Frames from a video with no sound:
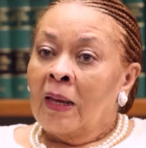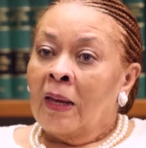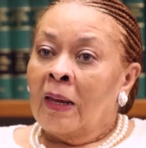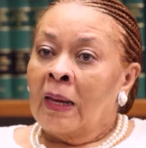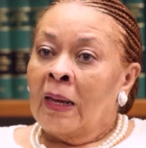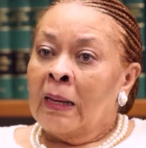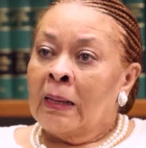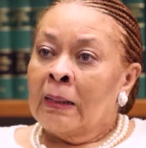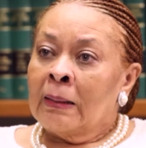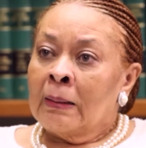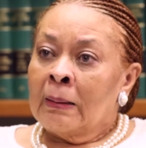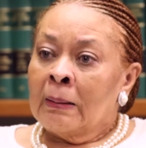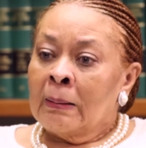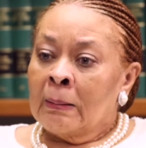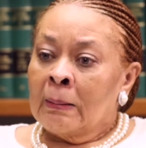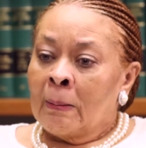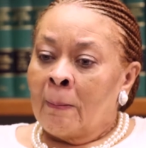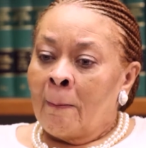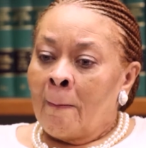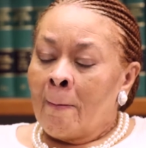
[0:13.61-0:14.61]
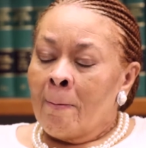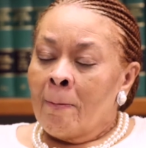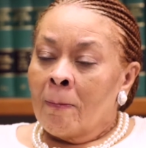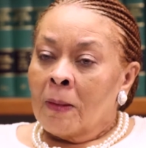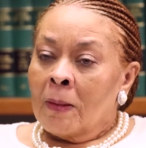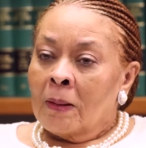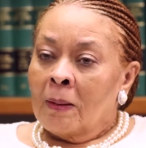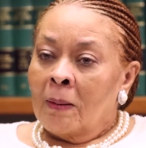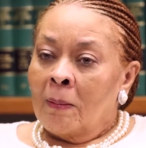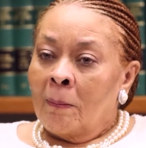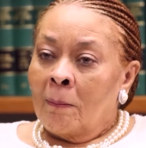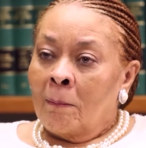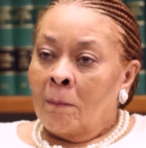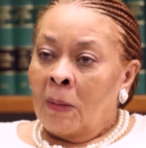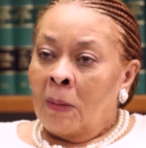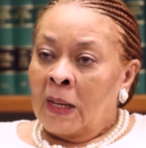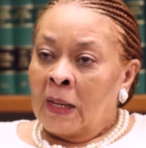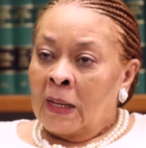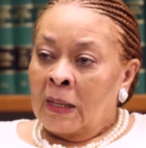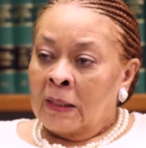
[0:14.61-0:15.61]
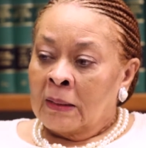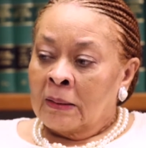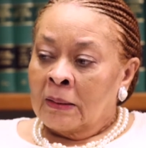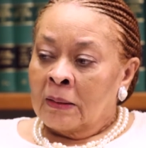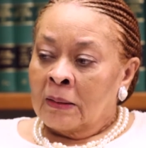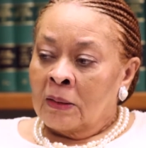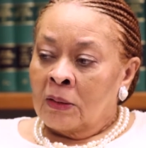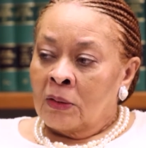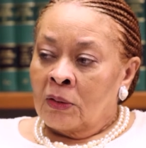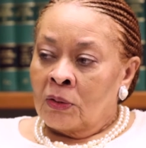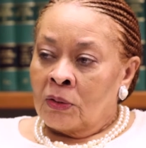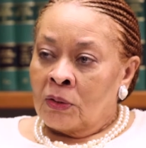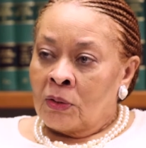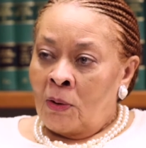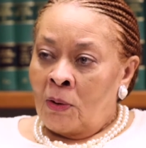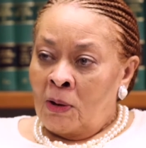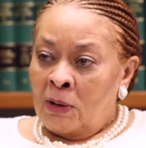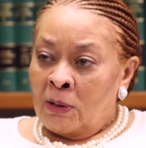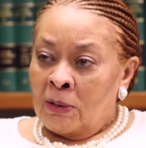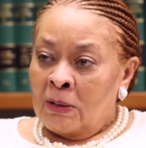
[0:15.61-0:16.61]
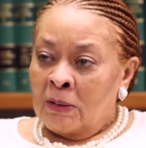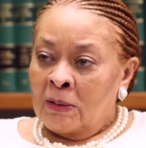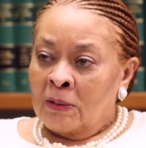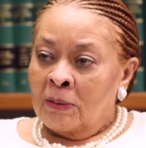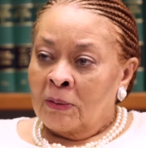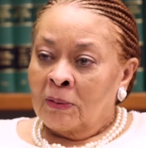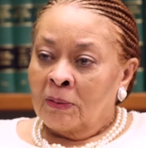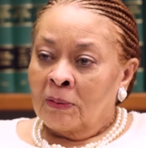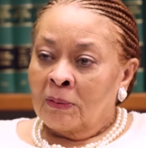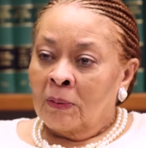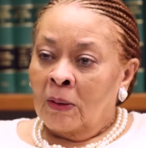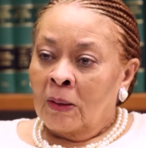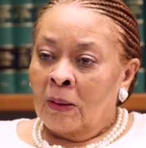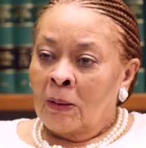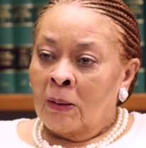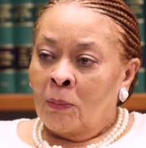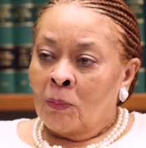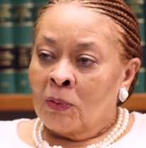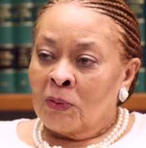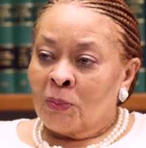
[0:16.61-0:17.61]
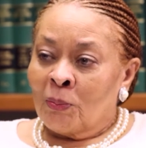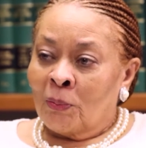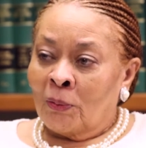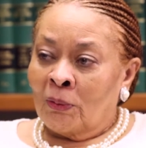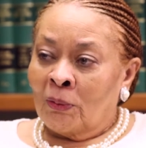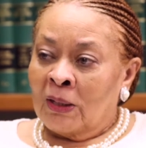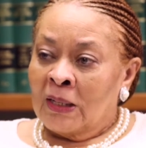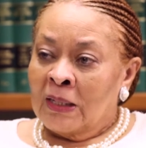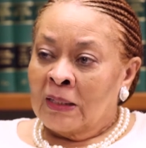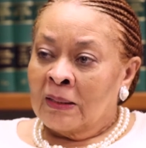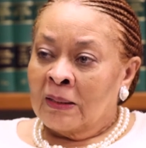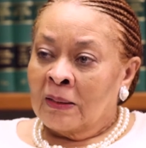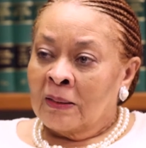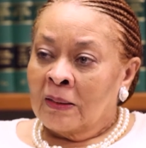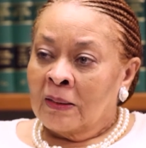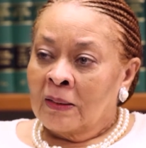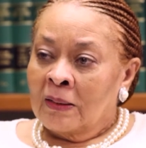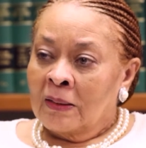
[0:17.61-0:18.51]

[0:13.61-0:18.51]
And my daughter was working,